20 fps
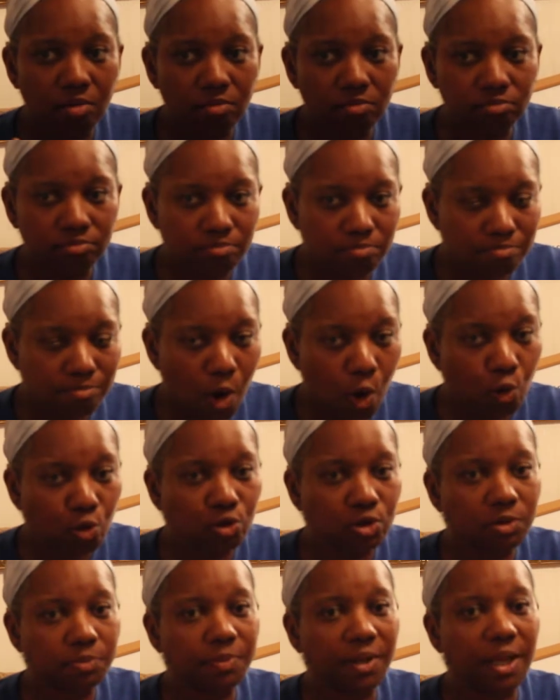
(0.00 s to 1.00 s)

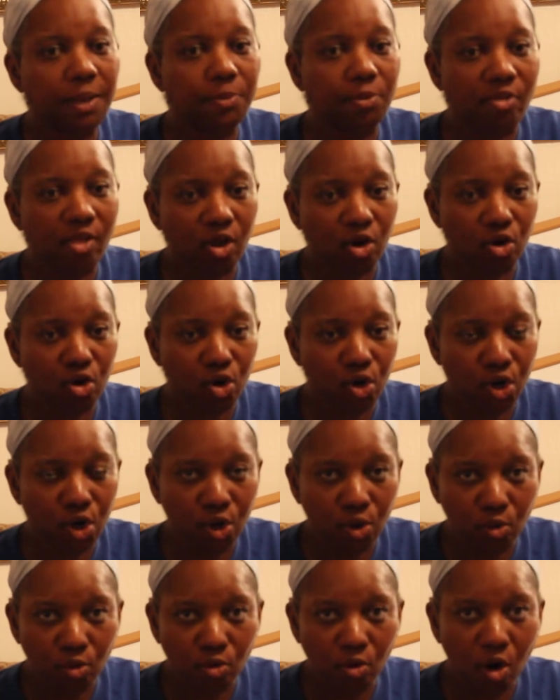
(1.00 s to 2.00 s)
Most people that are
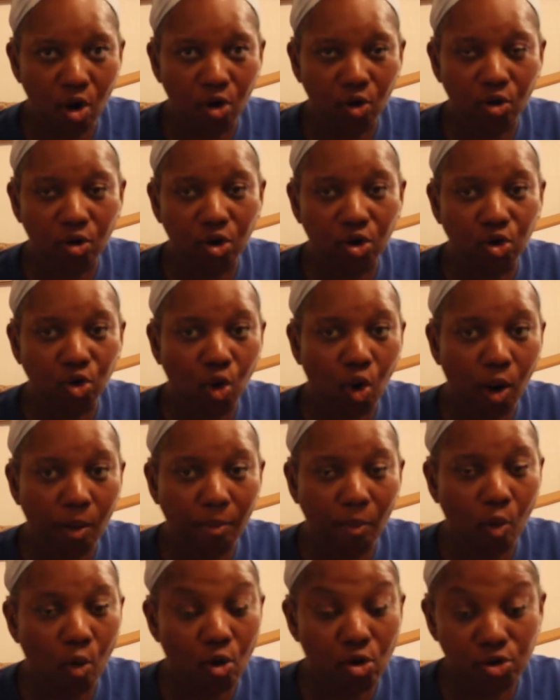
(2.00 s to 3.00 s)
new are gonna know
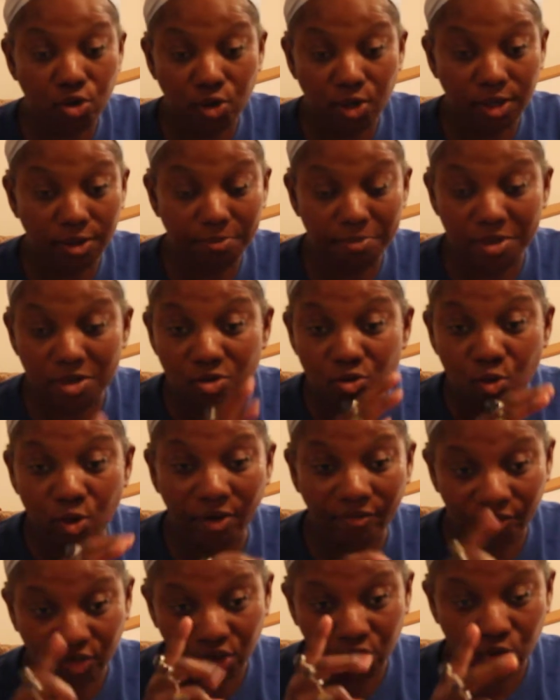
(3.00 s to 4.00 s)
or been doing
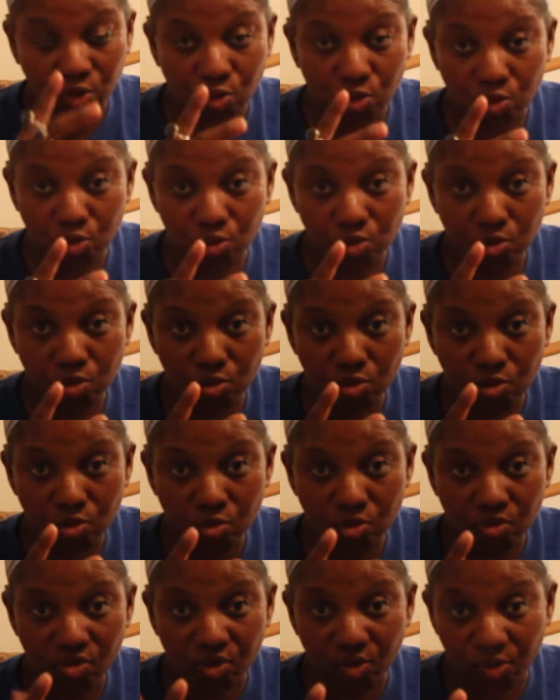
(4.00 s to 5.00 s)
it for 2,
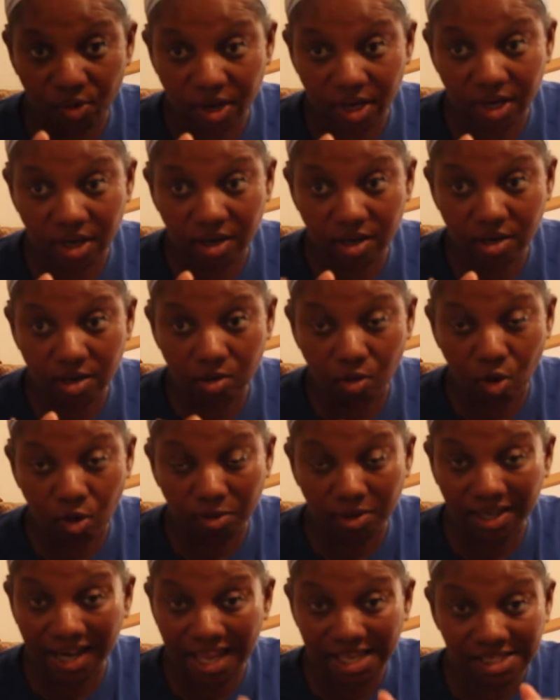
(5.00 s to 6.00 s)
3, or
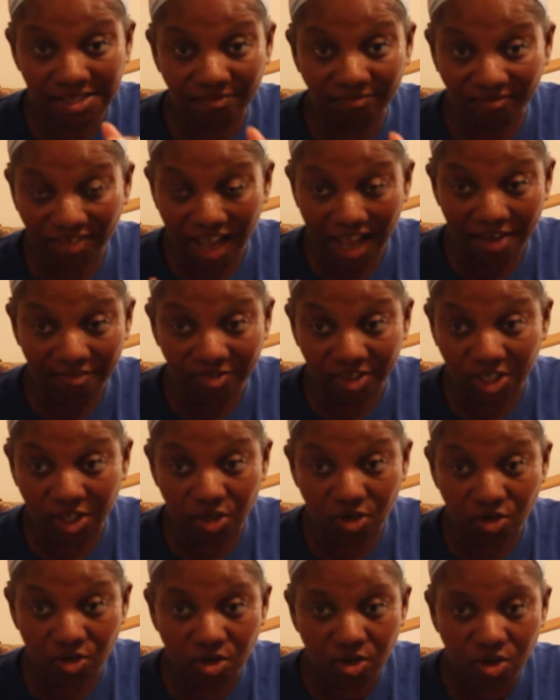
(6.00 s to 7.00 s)
less than 5
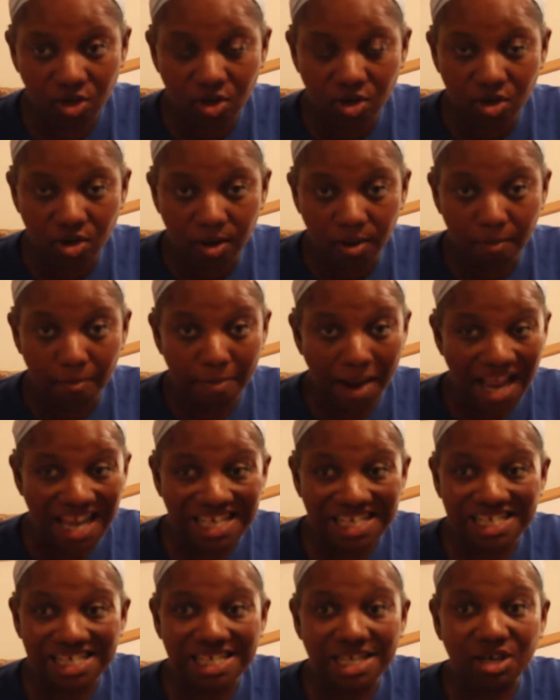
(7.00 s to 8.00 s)
years, might
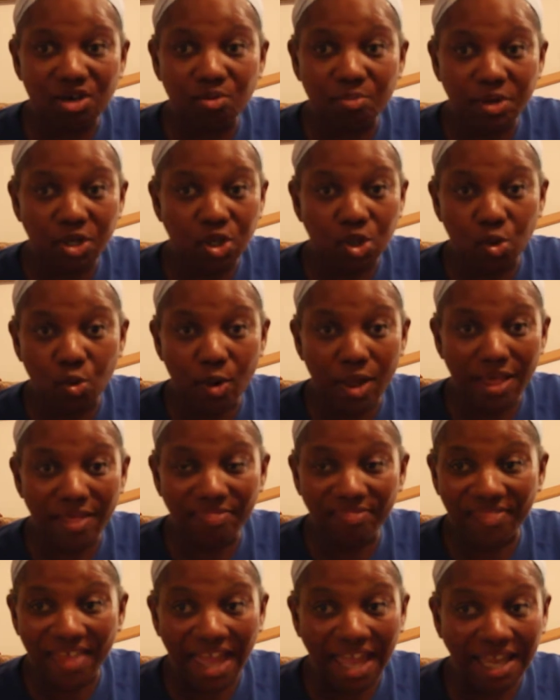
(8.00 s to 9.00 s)
still be doing
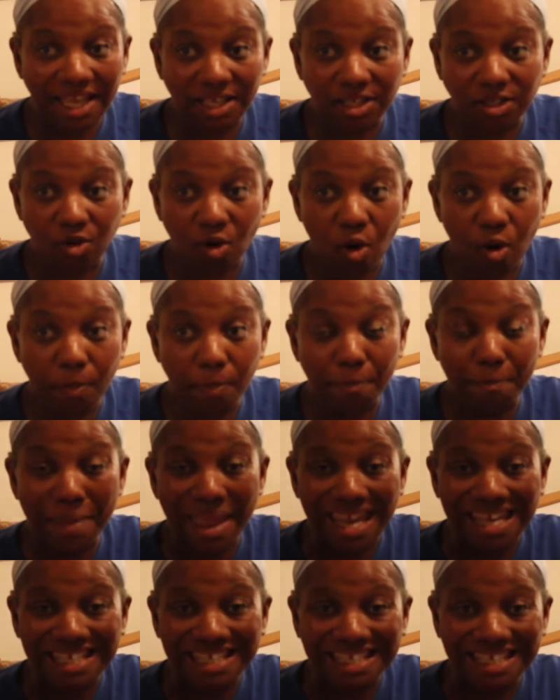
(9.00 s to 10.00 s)
things on
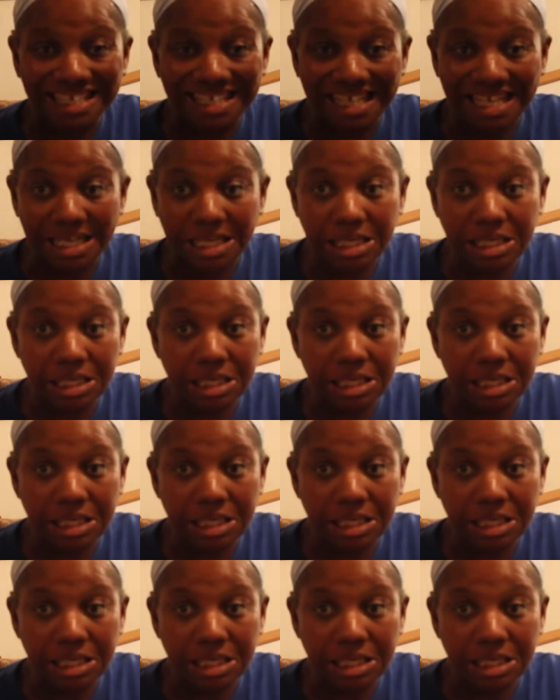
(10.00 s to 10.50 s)
basic